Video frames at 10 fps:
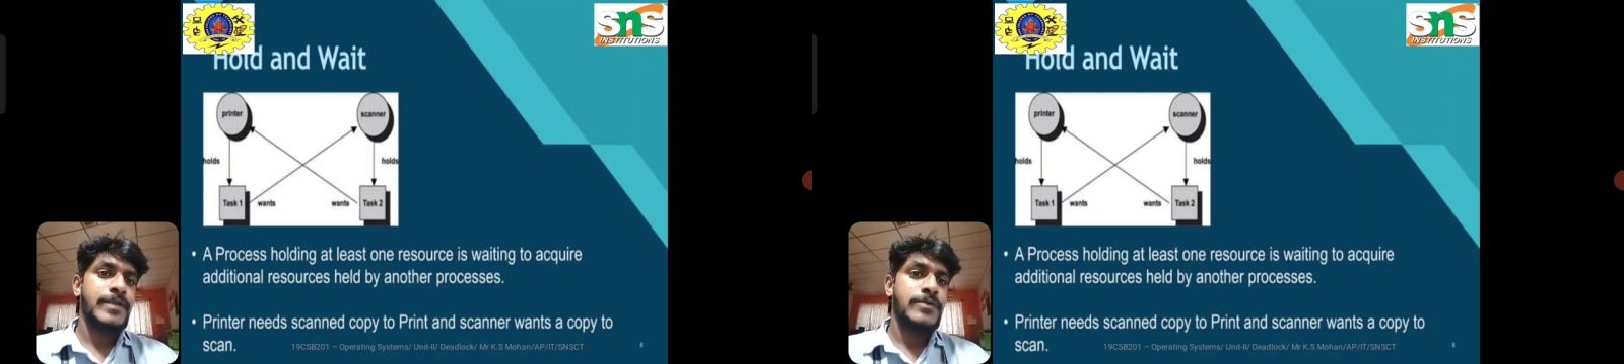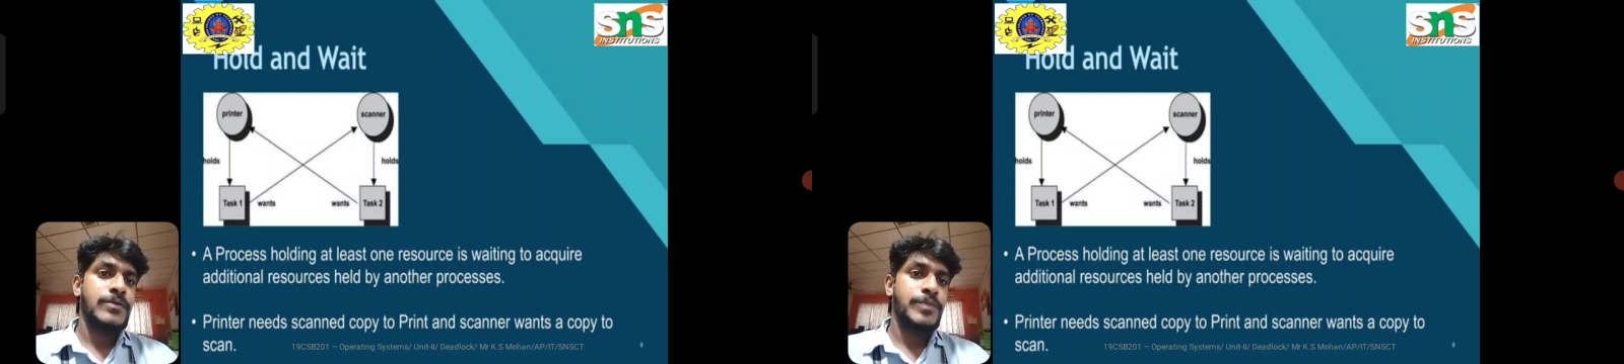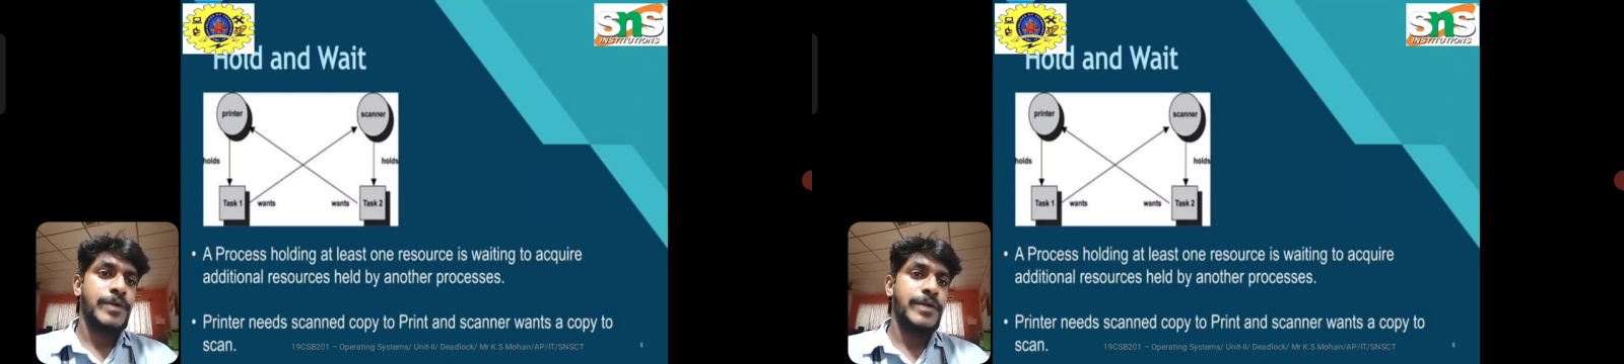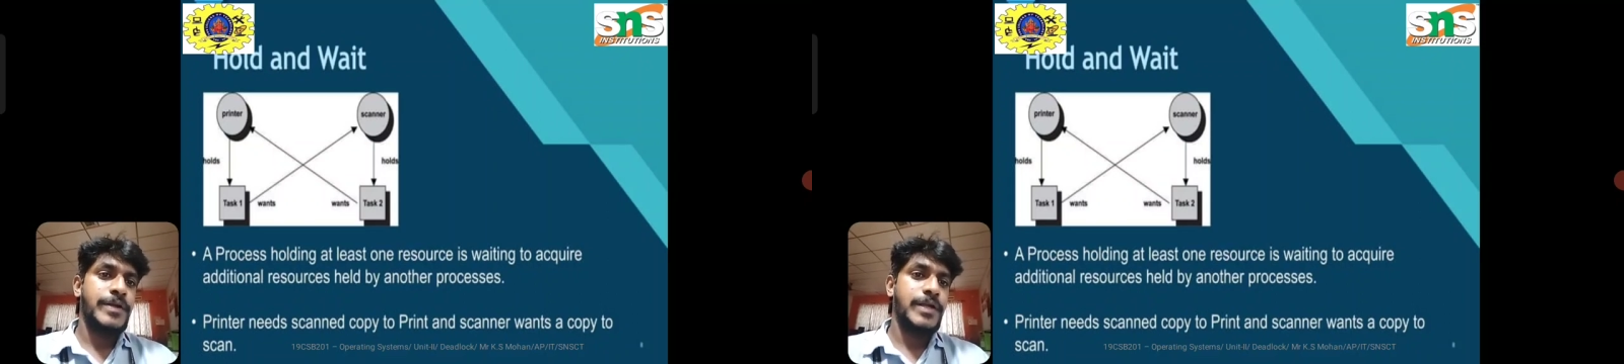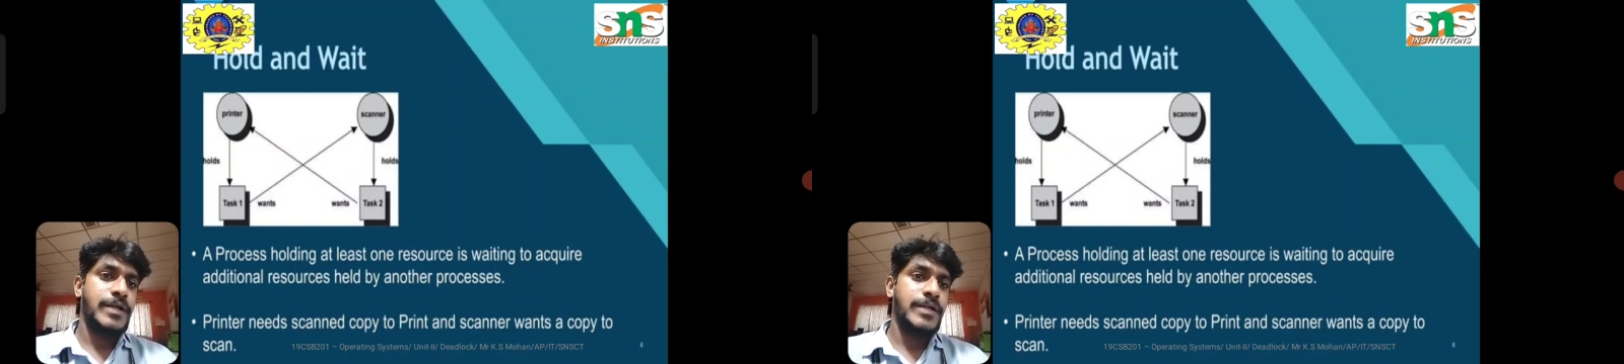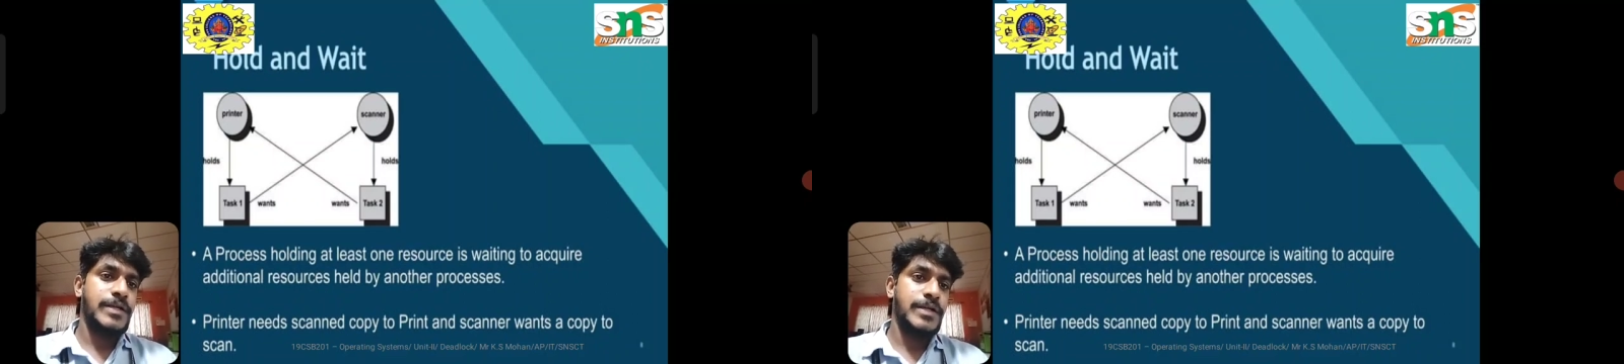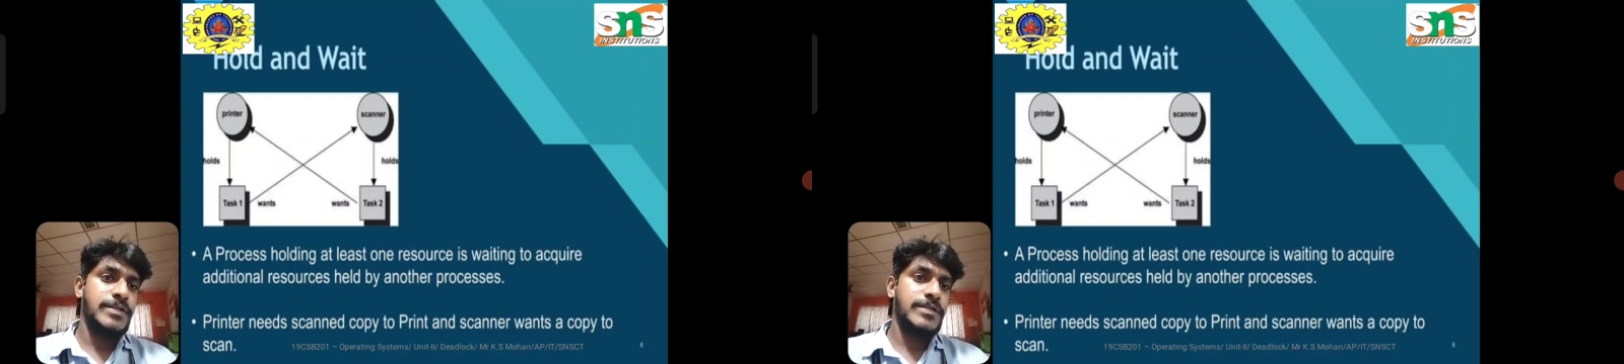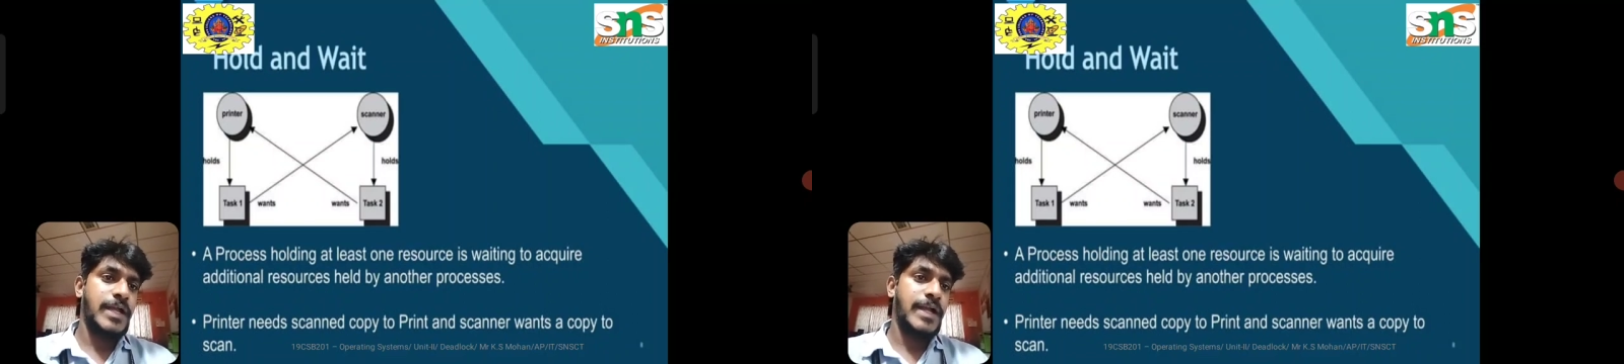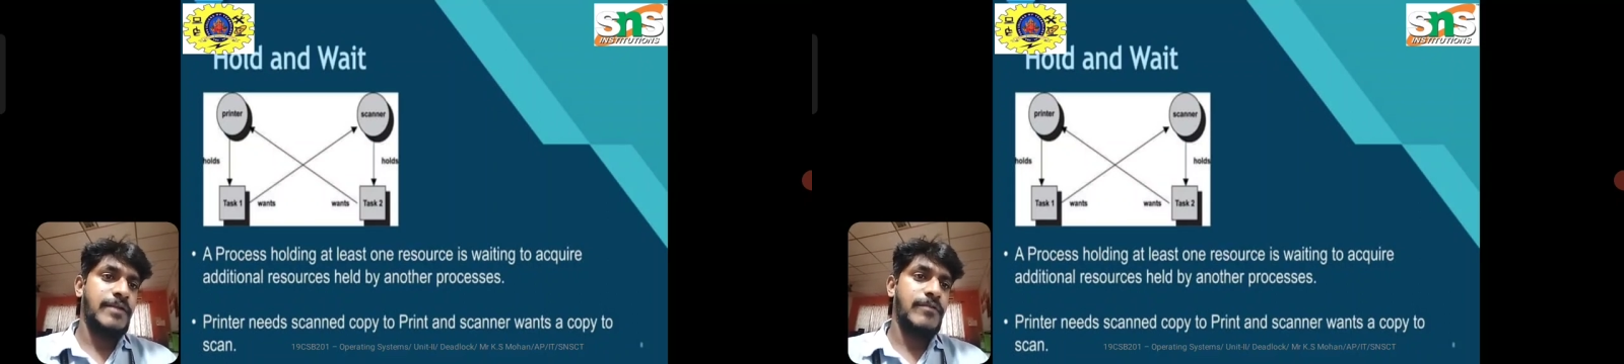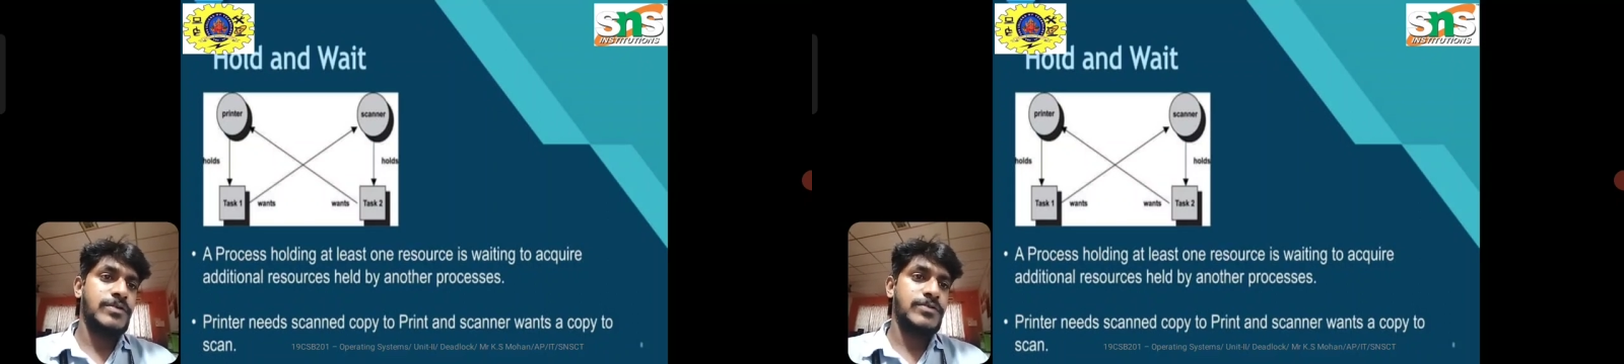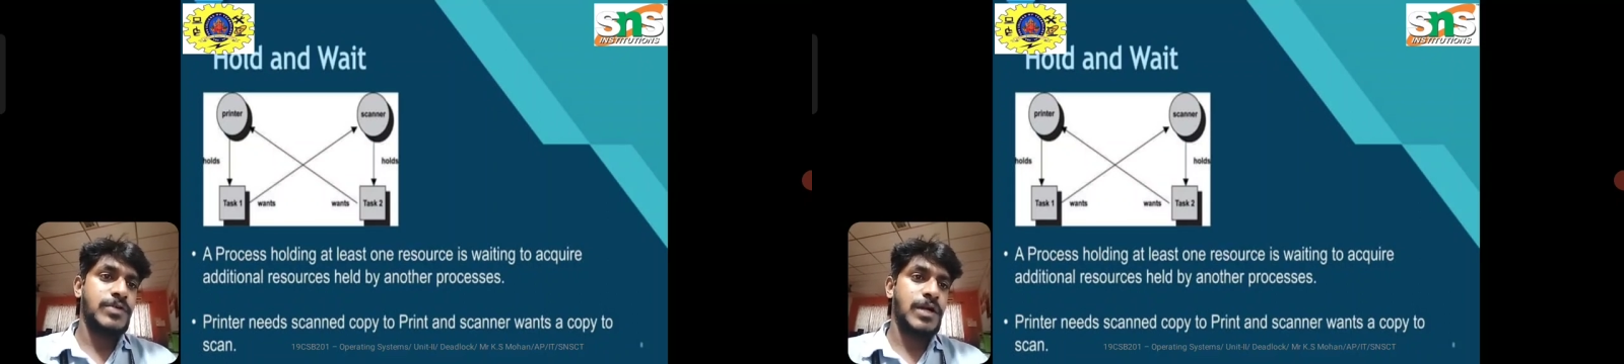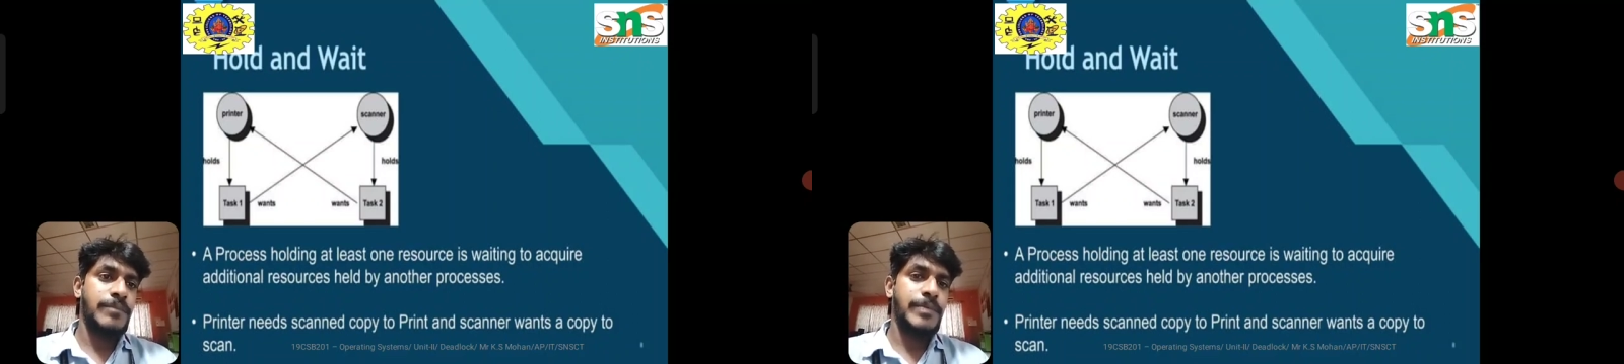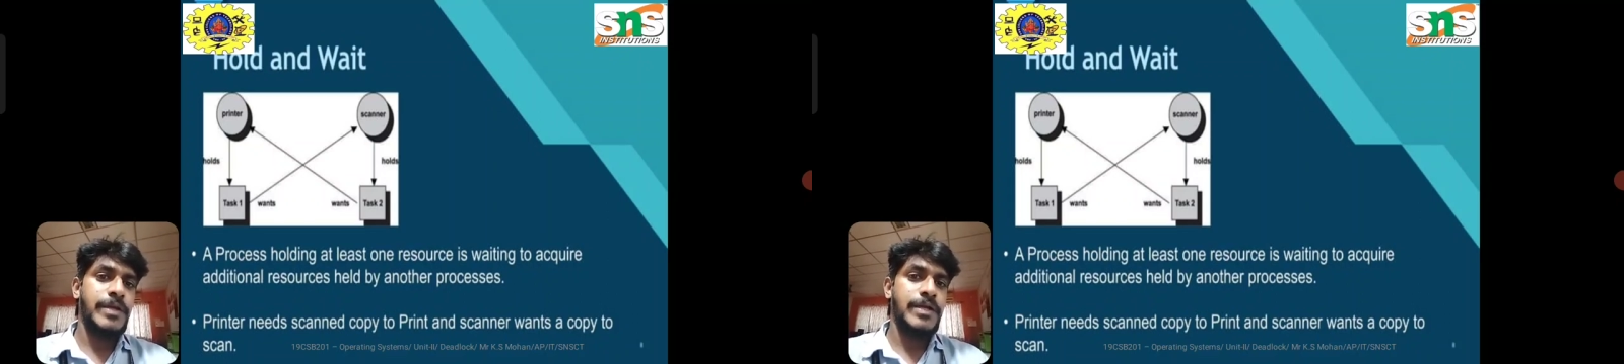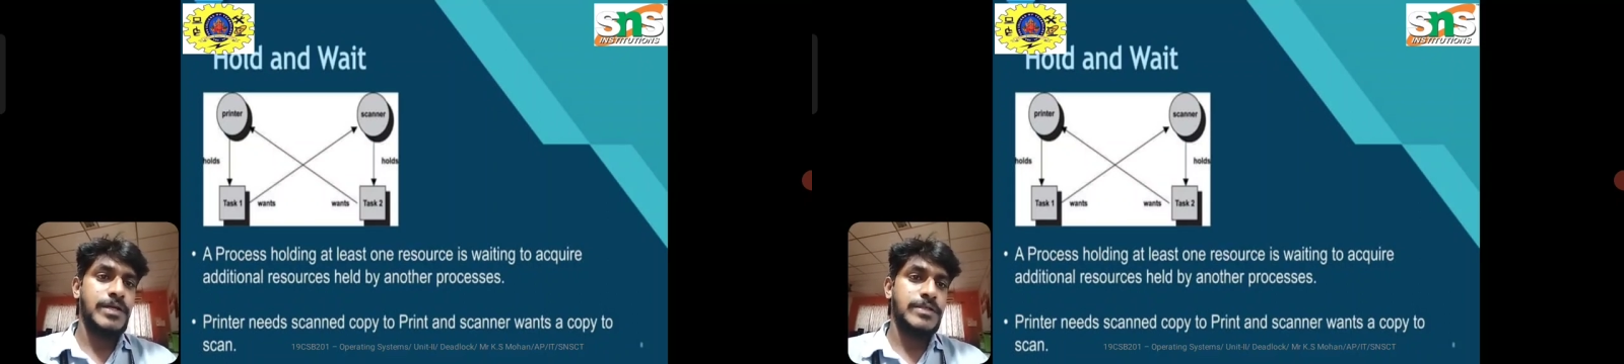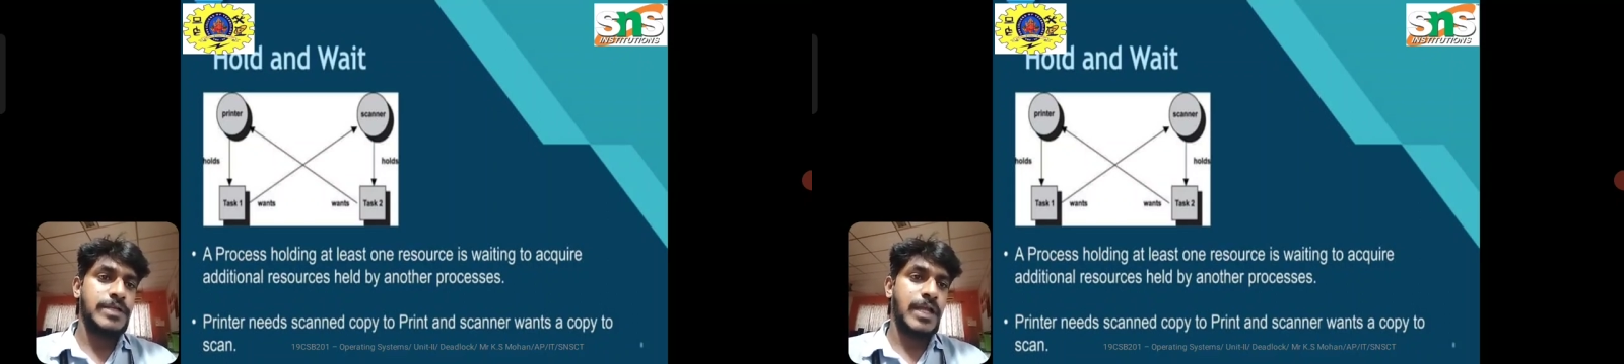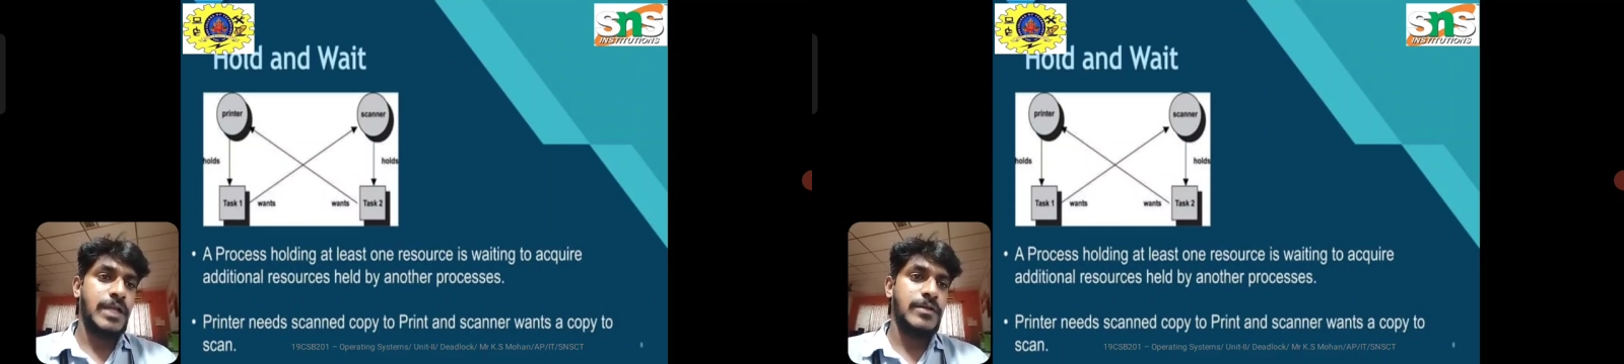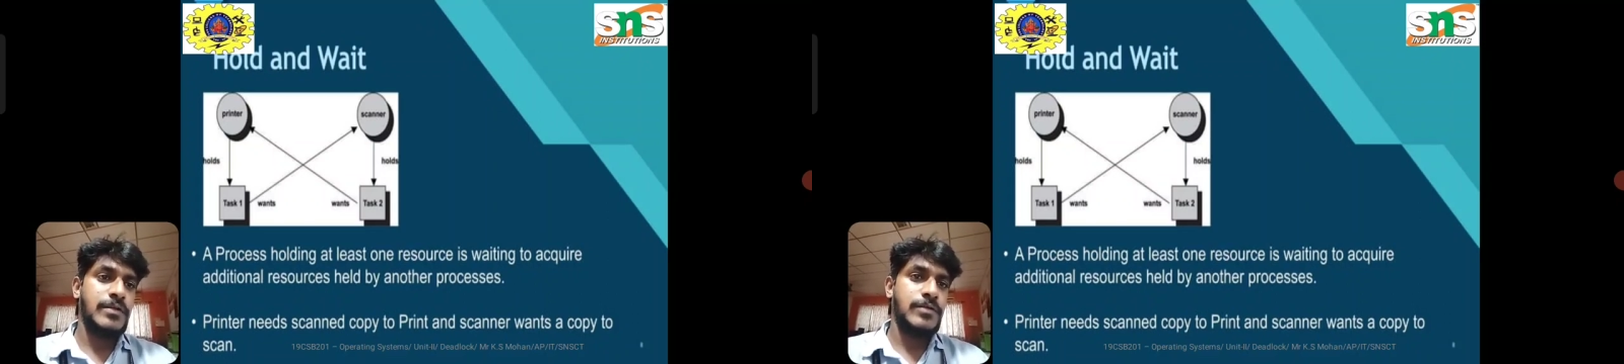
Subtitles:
to print, and scanner wants to copy a scan.